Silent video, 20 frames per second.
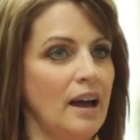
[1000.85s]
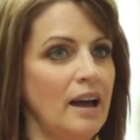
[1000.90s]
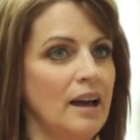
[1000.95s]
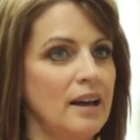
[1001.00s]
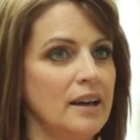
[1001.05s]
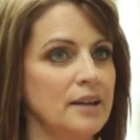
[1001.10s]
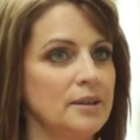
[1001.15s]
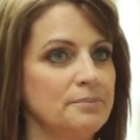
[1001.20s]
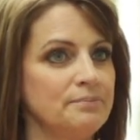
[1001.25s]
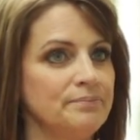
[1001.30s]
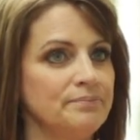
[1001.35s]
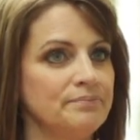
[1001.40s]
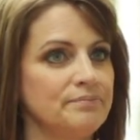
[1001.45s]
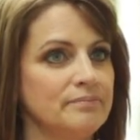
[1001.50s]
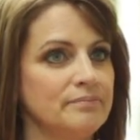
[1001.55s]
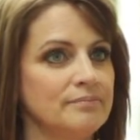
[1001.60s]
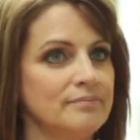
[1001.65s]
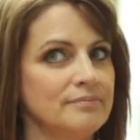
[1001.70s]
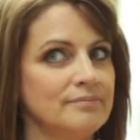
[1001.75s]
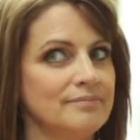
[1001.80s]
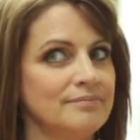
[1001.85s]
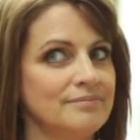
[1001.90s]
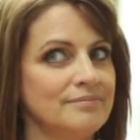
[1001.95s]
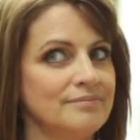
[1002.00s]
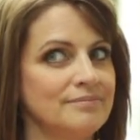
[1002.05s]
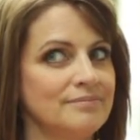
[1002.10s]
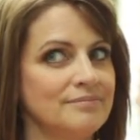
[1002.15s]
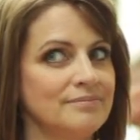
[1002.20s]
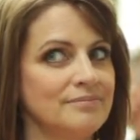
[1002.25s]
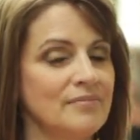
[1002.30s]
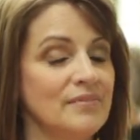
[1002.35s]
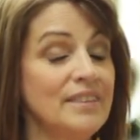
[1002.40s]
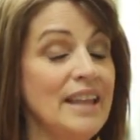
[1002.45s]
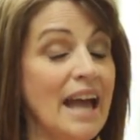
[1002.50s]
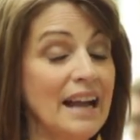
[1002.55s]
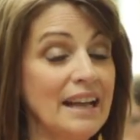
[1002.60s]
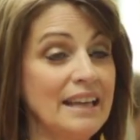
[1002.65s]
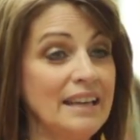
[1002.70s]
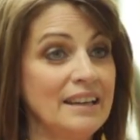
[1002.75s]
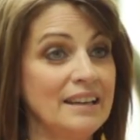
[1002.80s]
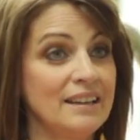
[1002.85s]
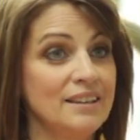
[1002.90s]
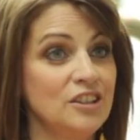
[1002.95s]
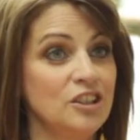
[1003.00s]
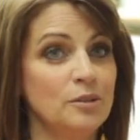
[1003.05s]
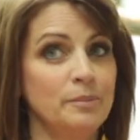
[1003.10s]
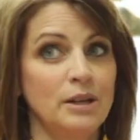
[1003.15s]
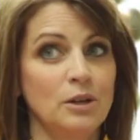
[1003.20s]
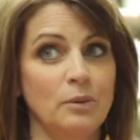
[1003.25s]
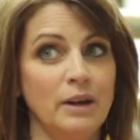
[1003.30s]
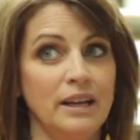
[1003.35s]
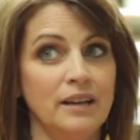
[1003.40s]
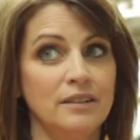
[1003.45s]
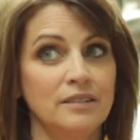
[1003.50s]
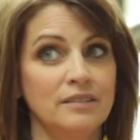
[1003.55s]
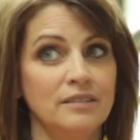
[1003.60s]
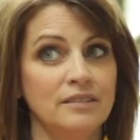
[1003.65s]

Um, that kid, I mean, wait,